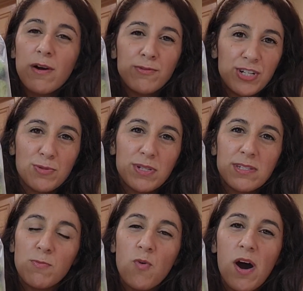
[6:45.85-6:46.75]
just with
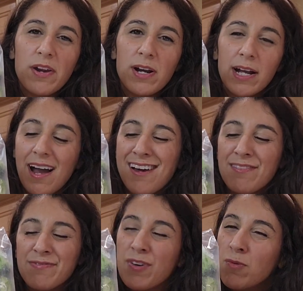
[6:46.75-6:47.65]
some water, and kind of
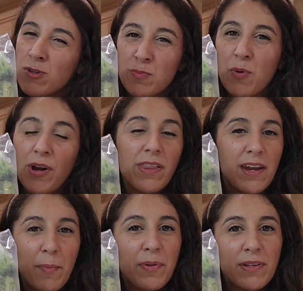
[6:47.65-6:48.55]
almost boil it
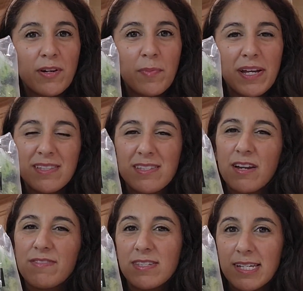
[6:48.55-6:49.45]
up a little bit instead
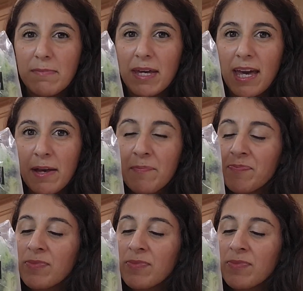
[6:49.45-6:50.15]
of steaming it.